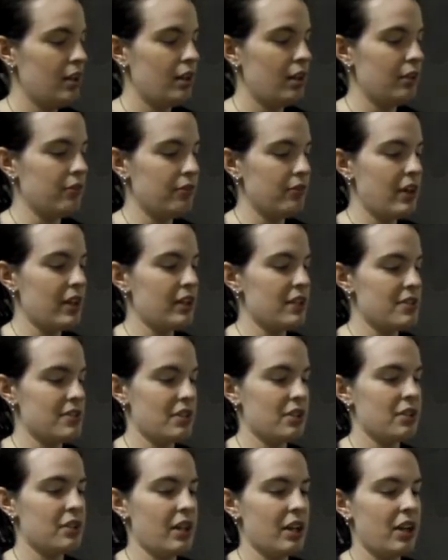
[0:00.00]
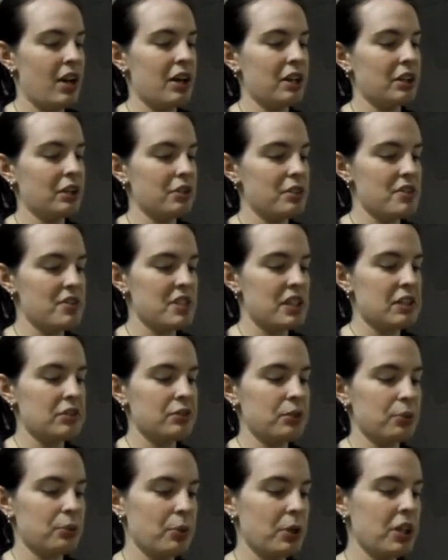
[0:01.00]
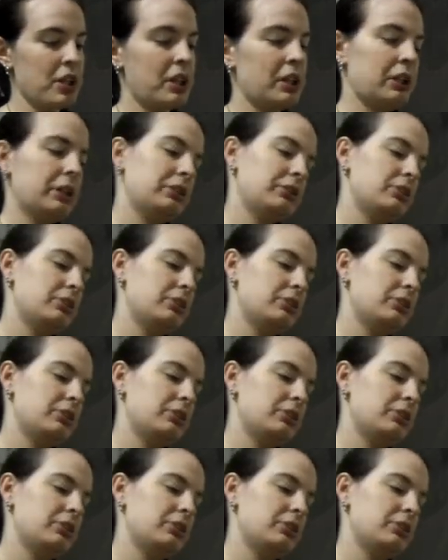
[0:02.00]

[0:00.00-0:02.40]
I'm fairly certain that hot glue itself would work.